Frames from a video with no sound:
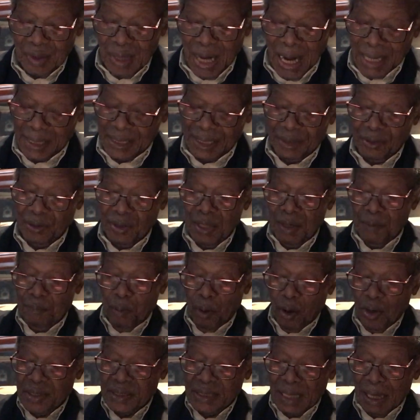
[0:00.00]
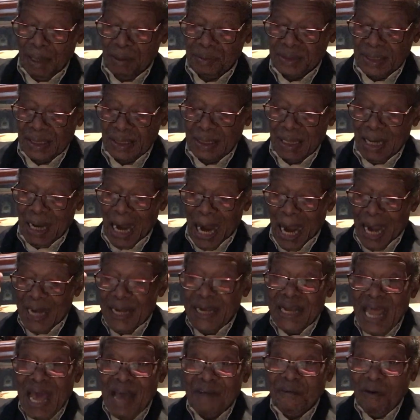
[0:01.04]
I can only point out that I
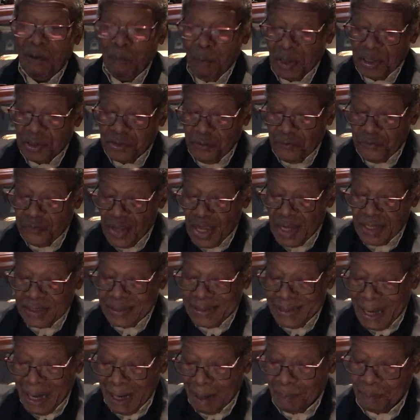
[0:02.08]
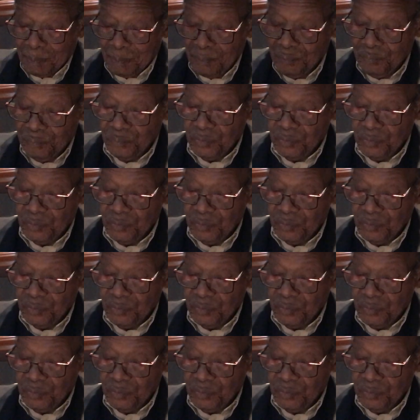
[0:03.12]
never went to Vietnam